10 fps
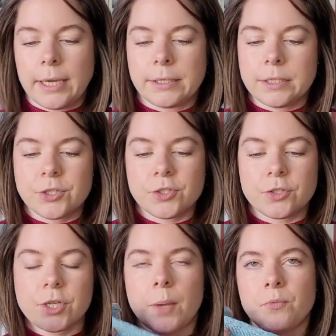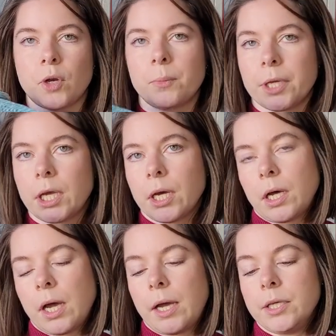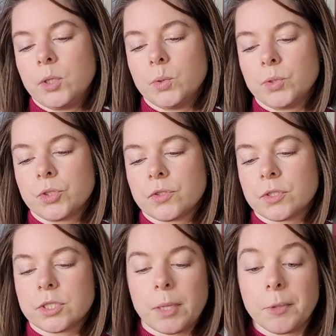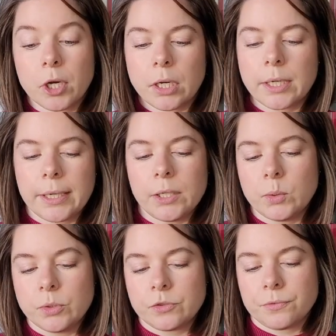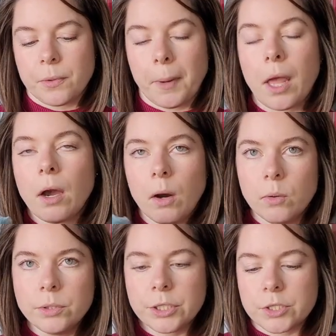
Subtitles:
and this is the same fabric I used, same yarn I used for my own.